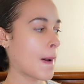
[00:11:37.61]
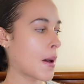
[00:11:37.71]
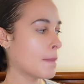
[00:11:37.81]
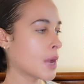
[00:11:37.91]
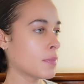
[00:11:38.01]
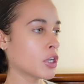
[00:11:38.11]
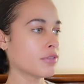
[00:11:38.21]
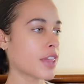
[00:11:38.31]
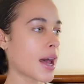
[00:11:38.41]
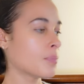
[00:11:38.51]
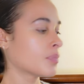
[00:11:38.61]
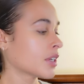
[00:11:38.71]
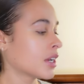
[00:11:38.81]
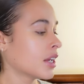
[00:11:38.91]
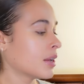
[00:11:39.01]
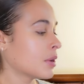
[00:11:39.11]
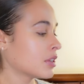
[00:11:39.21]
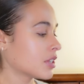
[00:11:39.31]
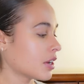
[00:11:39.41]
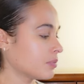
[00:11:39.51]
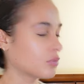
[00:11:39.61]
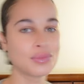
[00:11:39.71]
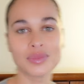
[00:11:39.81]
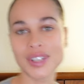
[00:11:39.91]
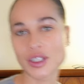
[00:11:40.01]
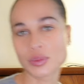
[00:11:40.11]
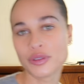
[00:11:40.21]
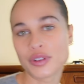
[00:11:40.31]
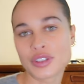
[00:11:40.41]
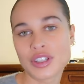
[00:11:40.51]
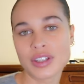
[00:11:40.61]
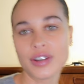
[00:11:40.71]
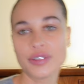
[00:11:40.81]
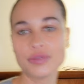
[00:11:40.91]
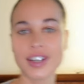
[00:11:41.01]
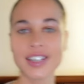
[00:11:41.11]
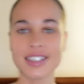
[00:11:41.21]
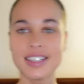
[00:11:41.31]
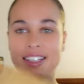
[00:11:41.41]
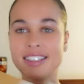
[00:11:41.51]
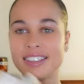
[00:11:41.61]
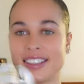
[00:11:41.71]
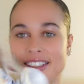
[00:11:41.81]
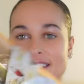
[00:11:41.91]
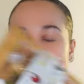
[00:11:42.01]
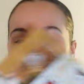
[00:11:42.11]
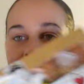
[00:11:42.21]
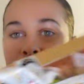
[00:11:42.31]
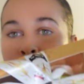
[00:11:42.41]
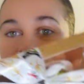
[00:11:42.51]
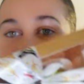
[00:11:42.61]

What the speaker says: a moment of that. So let's move on to the first thing. So I